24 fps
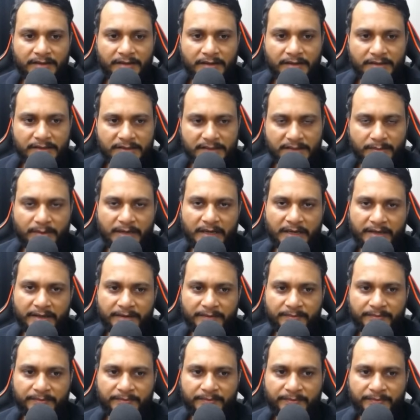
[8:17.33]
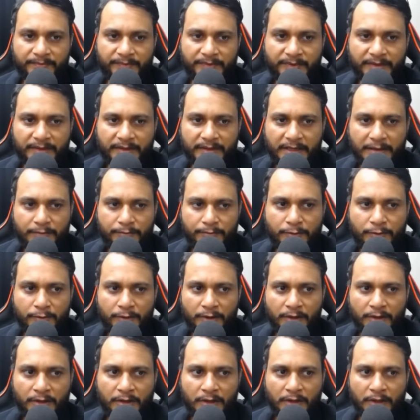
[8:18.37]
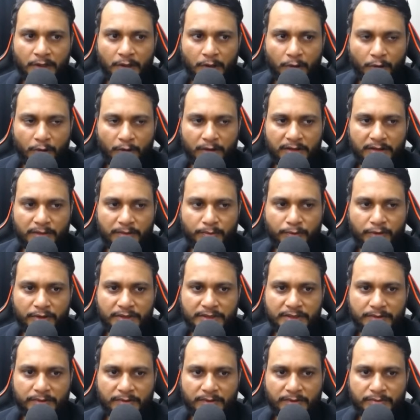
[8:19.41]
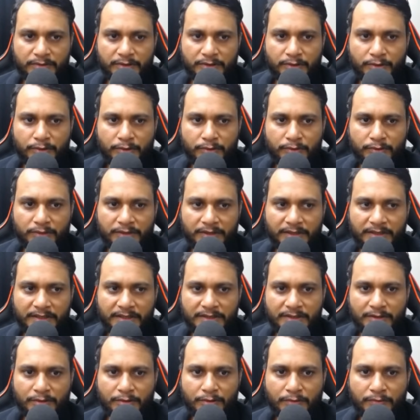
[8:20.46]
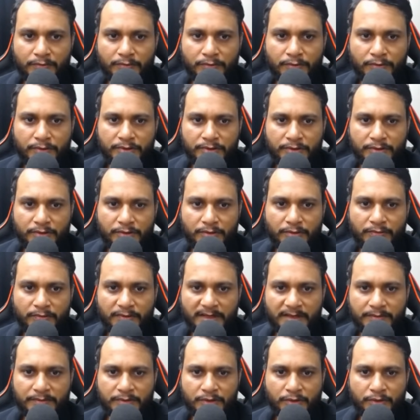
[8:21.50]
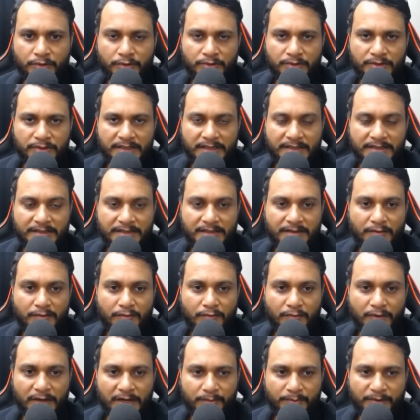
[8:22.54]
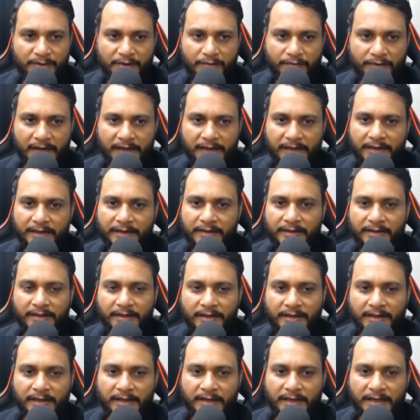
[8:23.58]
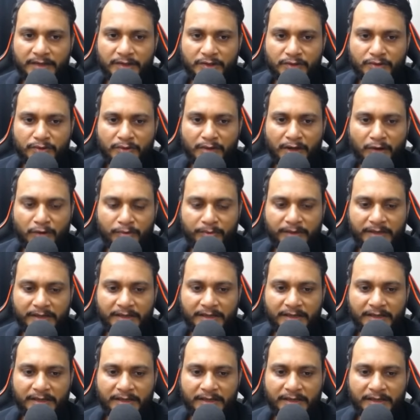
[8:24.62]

subarray. Therefore, all the points from 0 to 3, 0 to 4, 0 to 5, 0 to 6 will be valid. And so how many